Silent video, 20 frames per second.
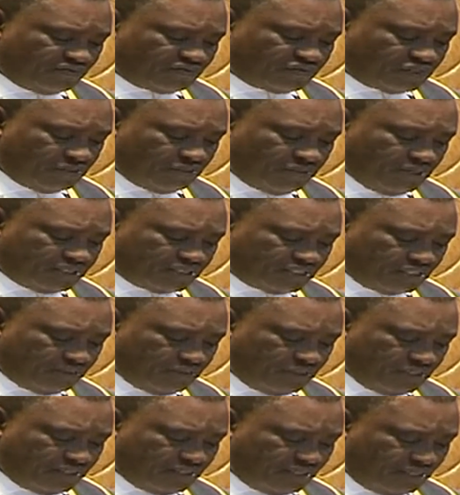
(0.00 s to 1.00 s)
of simply
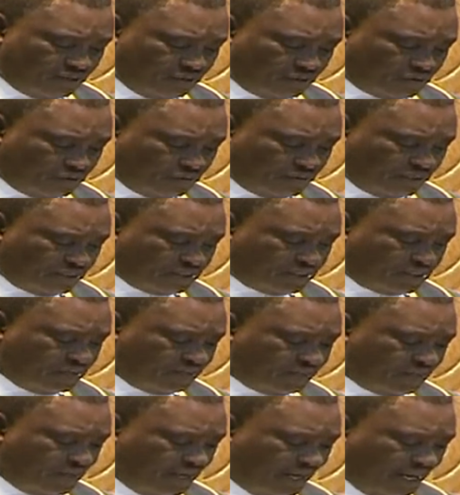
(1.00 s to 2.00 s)
tabling the documents
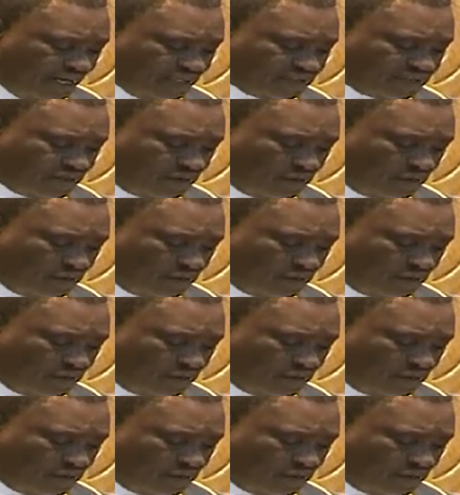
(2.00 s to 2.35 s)
as